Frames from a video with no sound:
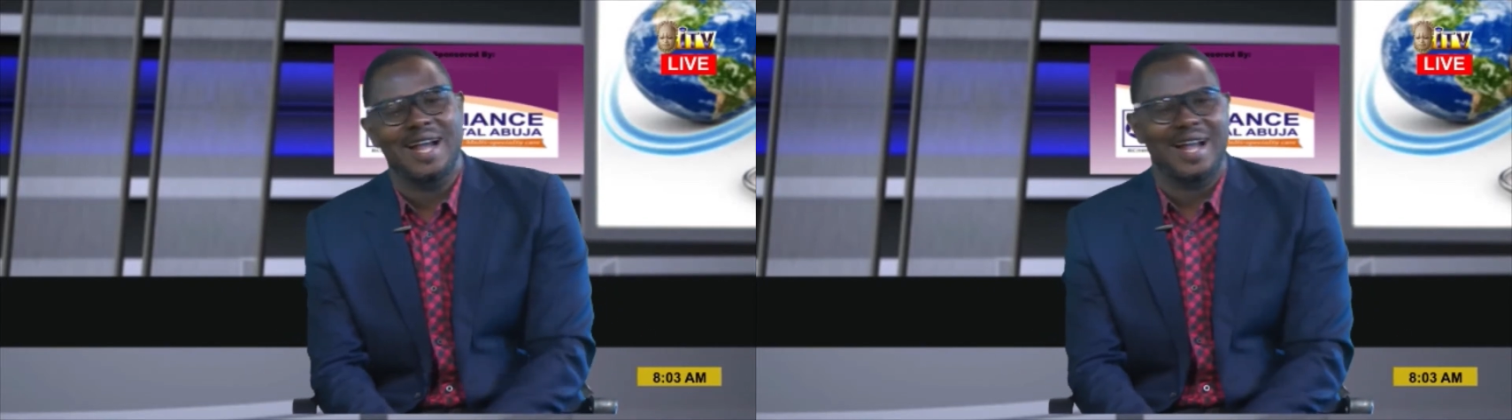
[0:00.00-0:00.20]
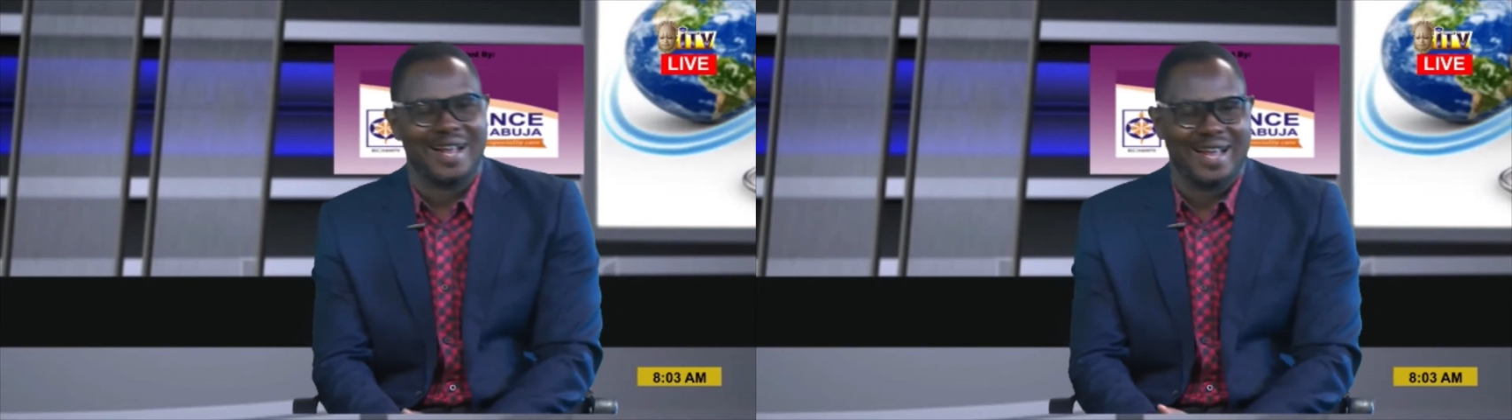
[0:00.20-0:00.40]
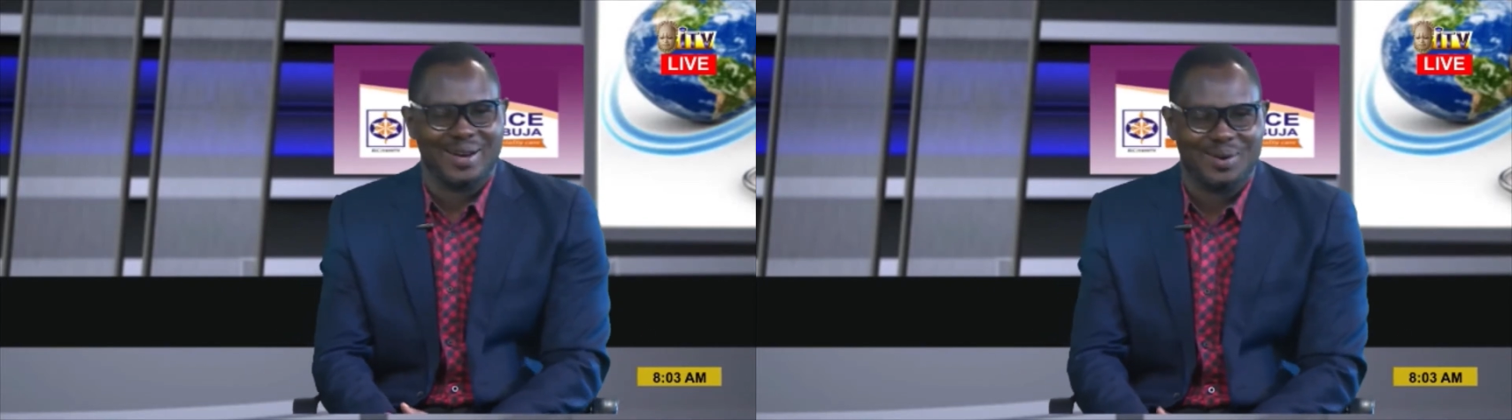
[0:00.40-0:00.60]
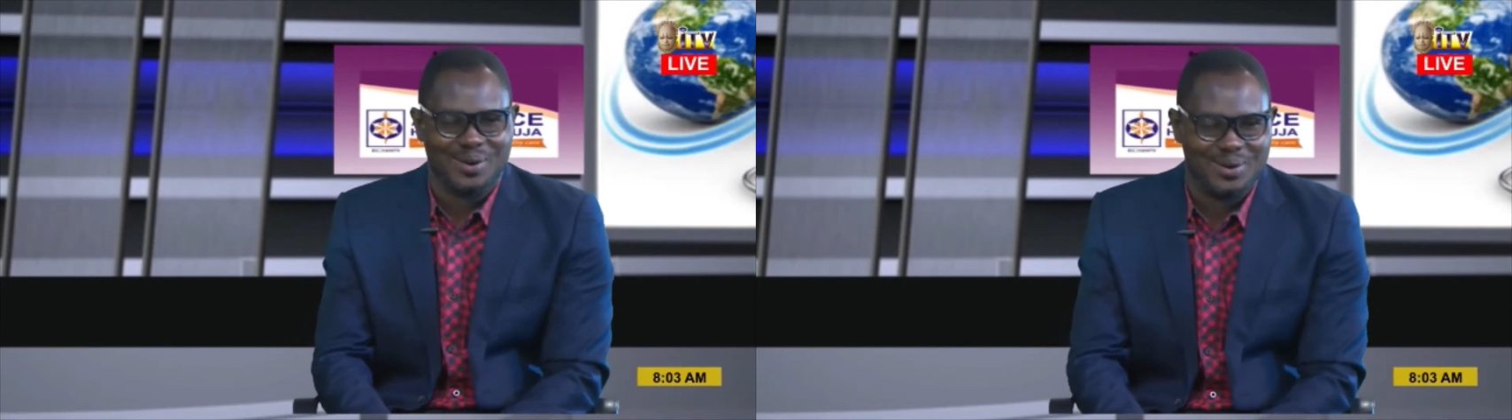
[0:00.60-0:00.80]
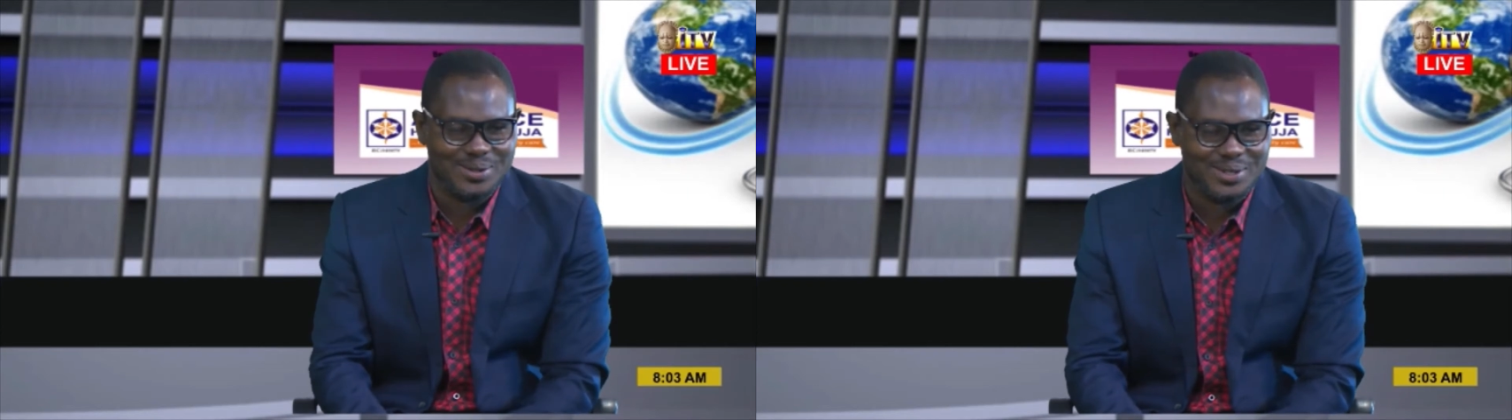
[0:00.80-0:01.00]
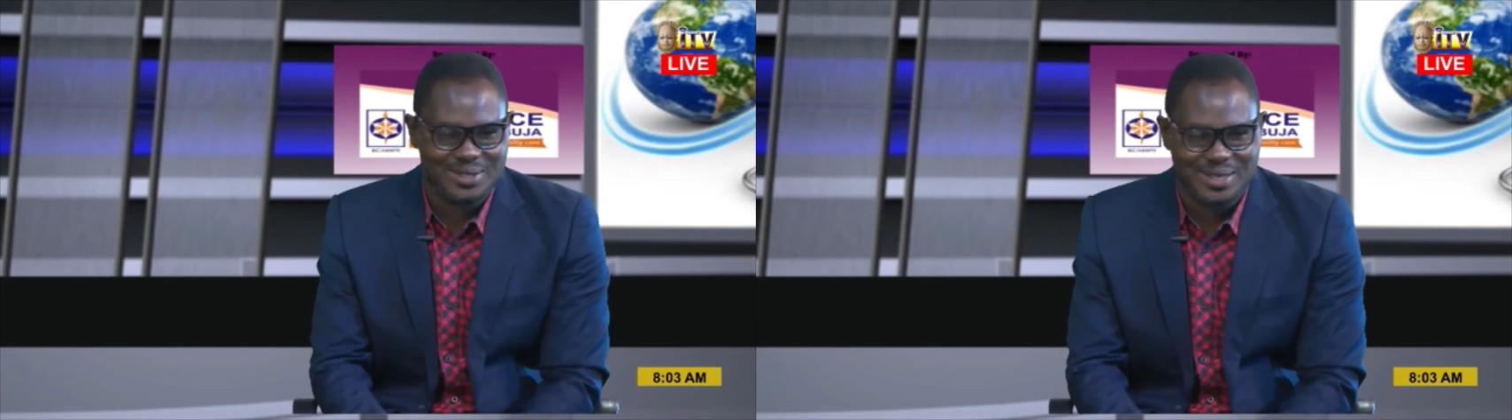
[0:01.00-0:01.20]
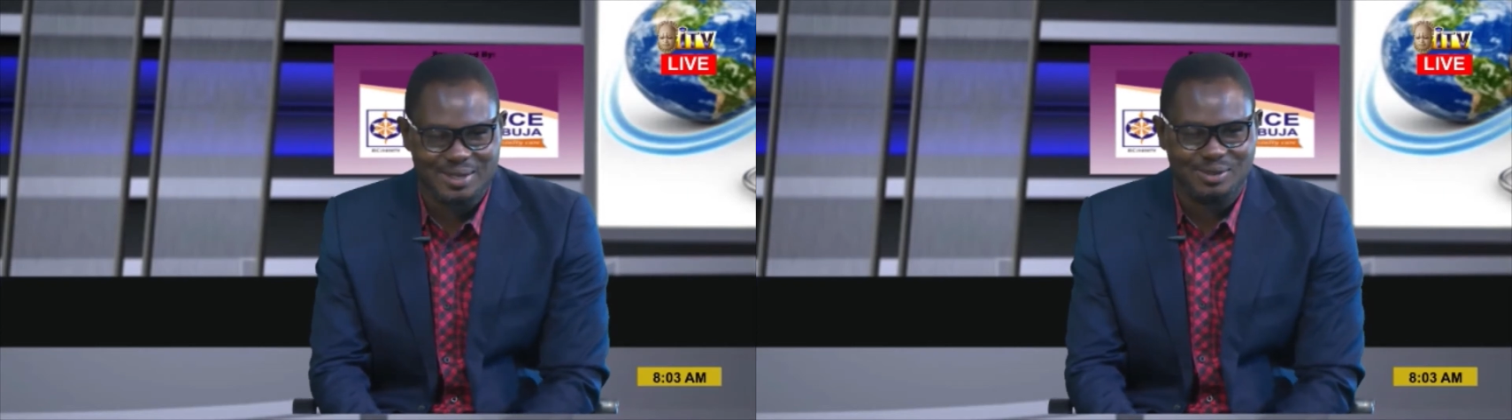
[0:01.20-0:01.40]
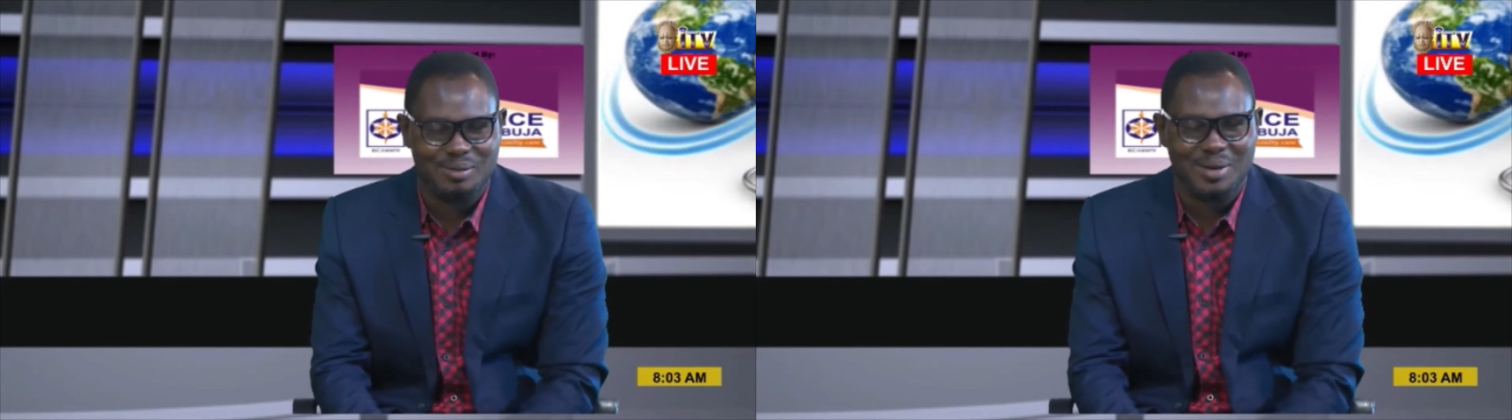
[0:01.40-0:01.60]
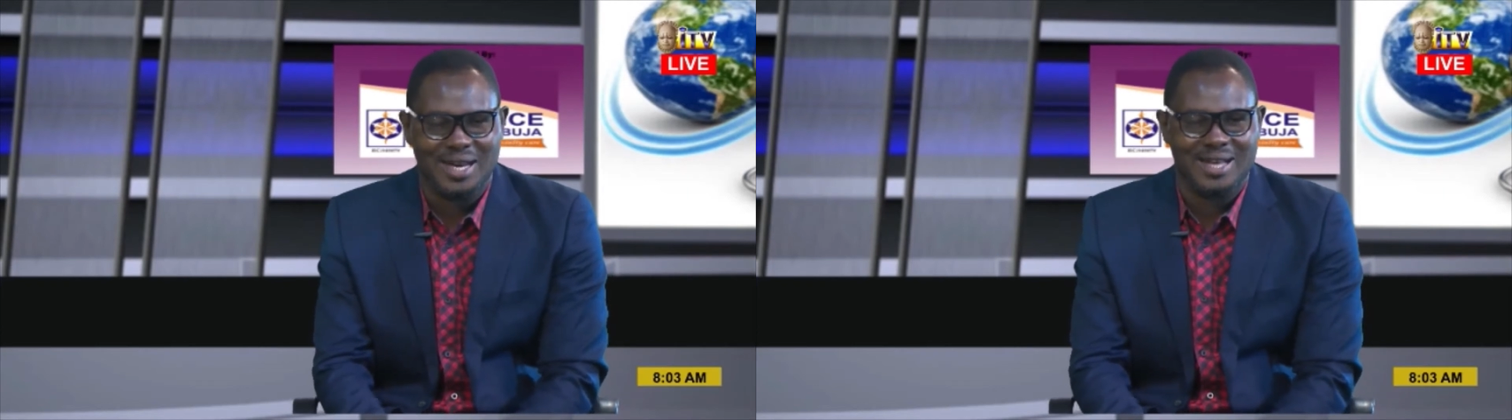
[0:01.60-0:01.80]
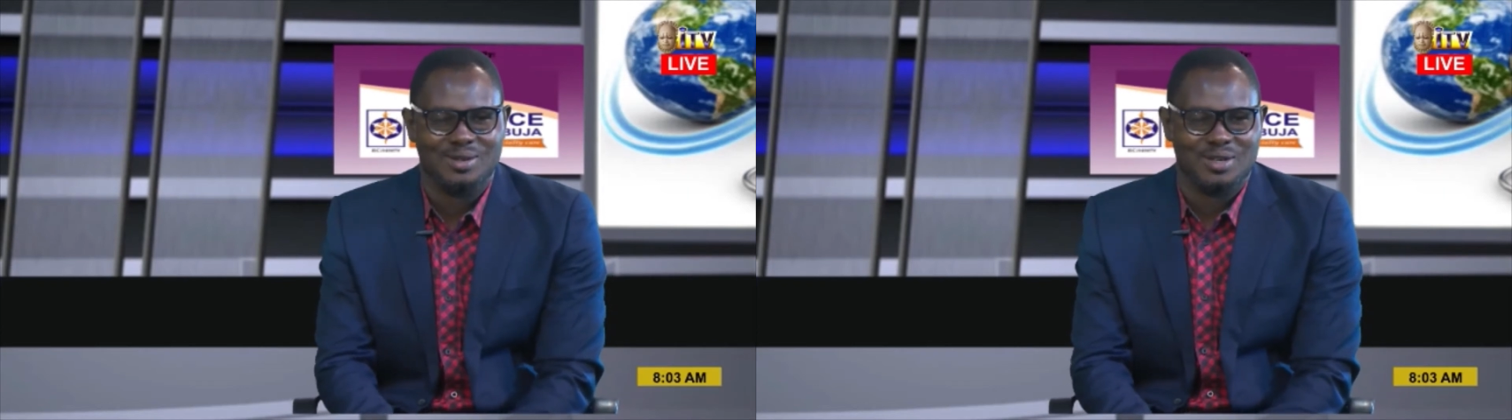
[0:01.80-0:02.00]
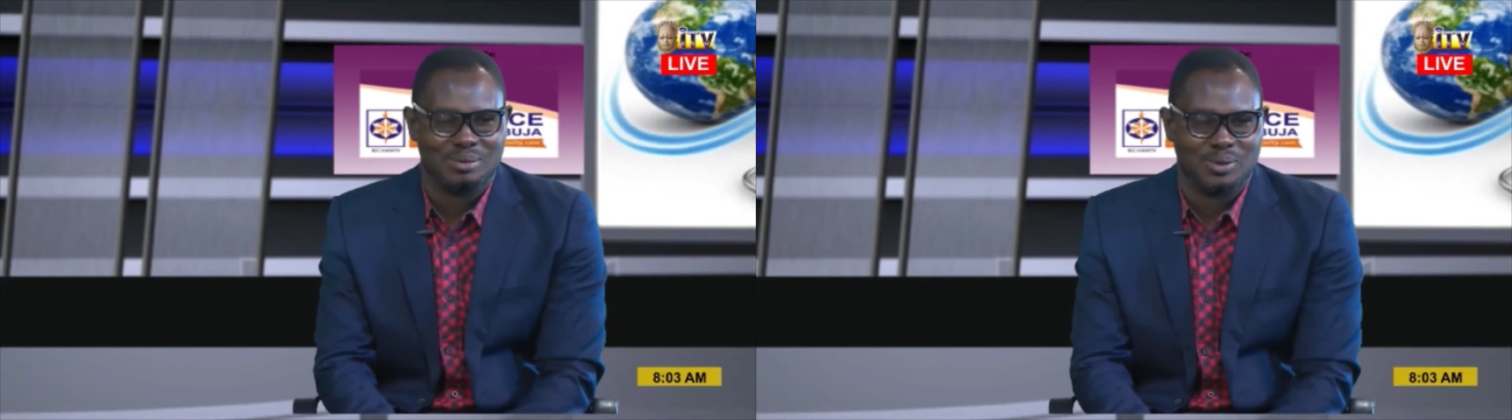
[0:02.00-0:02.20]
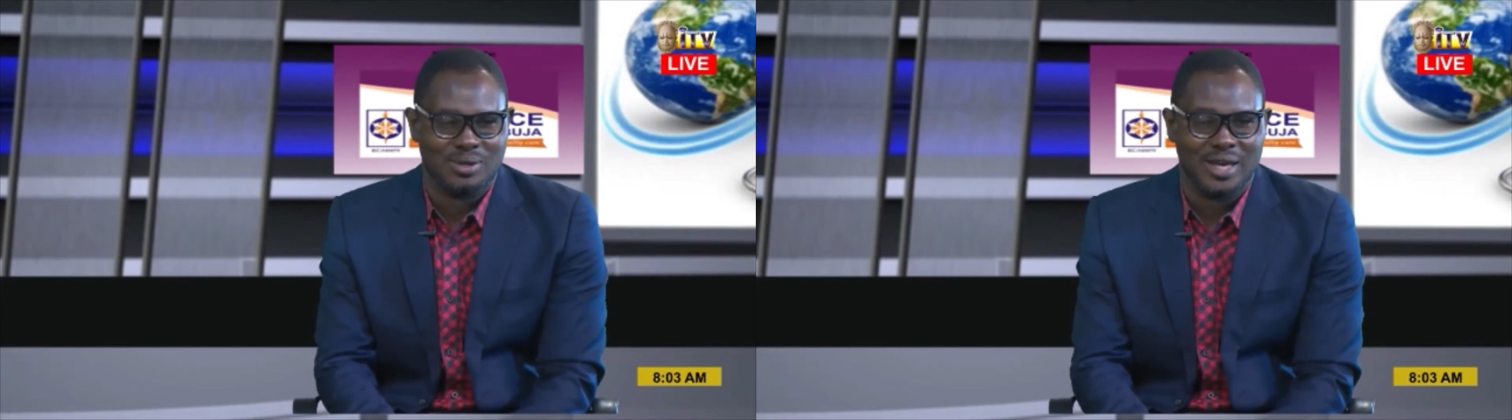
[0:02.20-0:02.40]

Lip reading: and gynecologist. He's from Alliance Hospital.